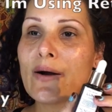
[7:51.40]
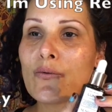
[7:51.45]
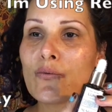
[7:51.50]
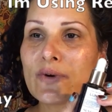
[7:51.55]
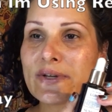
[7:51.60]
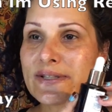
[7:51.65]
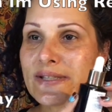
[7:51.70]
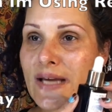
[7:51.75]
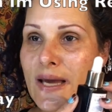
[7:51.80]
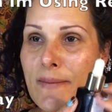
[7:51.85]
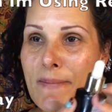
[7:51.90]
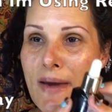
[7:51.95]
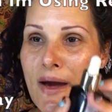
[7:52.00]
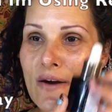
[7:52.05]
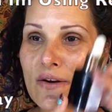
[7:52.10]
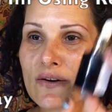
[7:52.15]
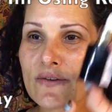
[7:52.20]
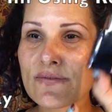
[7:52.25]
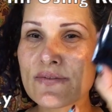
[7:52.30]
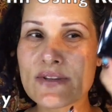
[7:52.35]
Once I'm
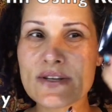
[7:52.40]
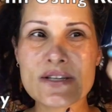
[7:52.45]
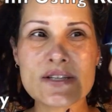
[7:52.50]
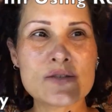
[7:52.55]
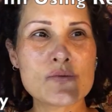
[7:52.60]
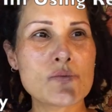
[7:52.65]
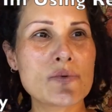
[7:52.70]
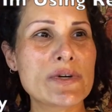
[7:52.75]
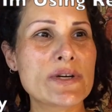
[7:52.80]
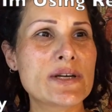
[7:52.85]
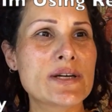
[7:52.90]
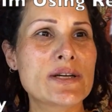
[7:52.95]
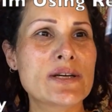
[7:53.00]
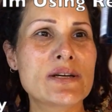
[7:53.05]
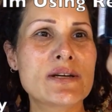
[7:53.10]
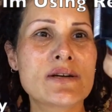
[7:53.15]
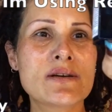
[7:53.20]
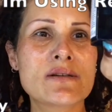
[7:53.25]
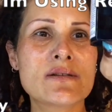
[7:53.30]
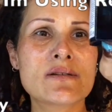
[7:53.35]
out of this
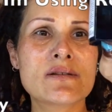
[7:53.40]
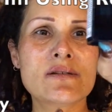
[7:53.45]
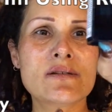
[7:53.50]
one,